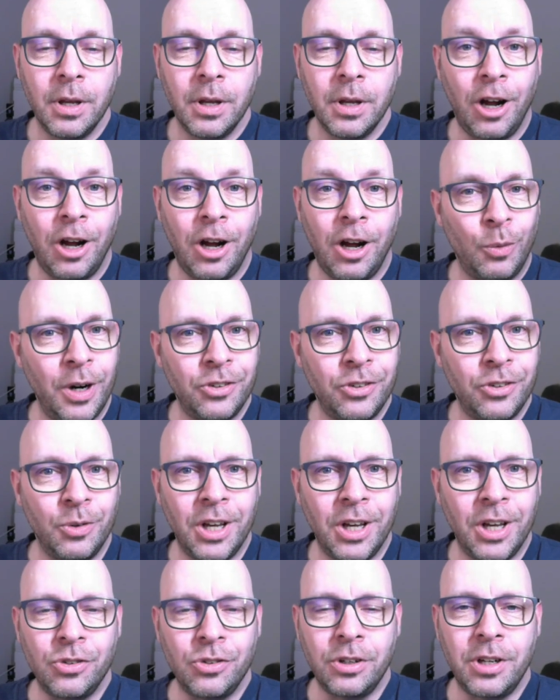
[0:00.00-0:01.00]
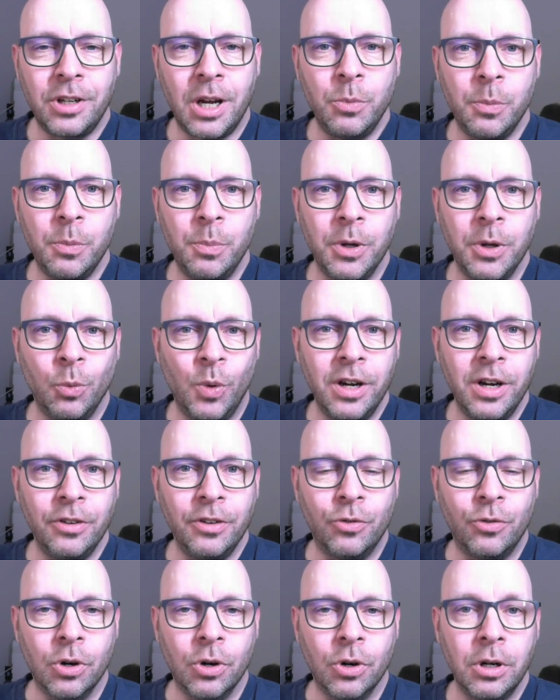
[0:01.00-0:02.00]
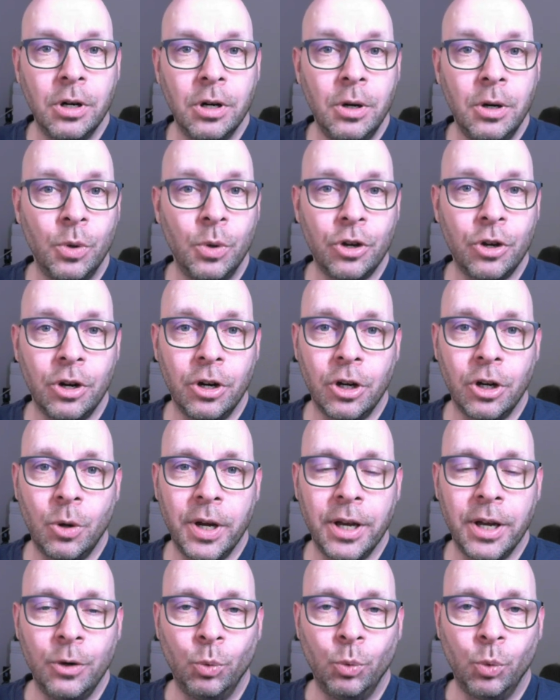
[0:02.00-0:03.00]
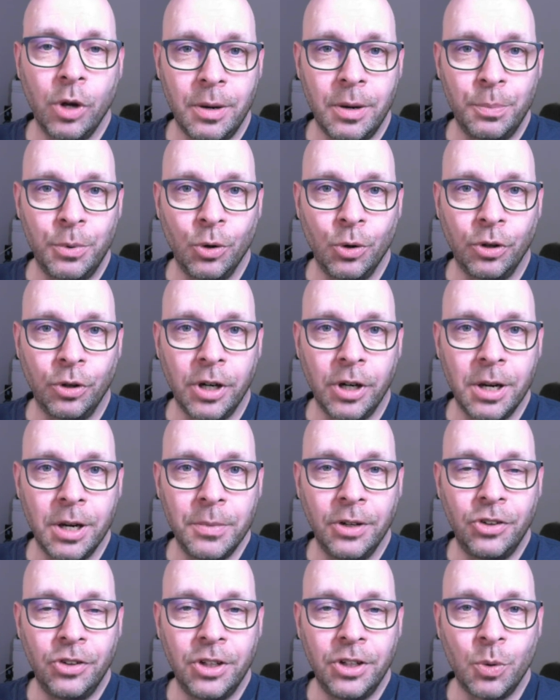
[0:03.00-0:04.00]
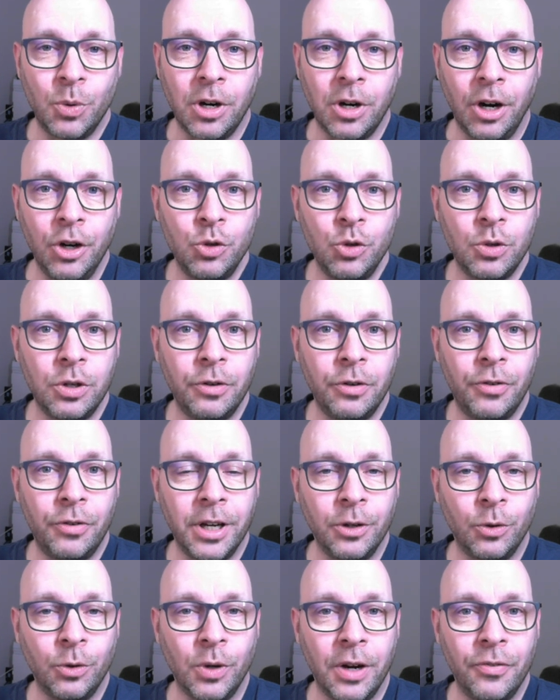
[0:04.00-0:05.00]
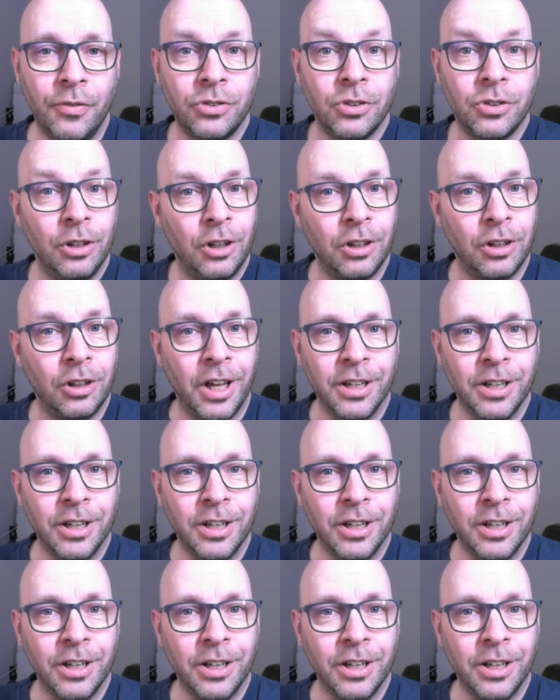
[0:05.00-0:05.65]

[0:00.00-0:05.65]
Alright, so now's the time we've been waiting for. We're going to go ahead and run our program and see what our user-defined graphics look like.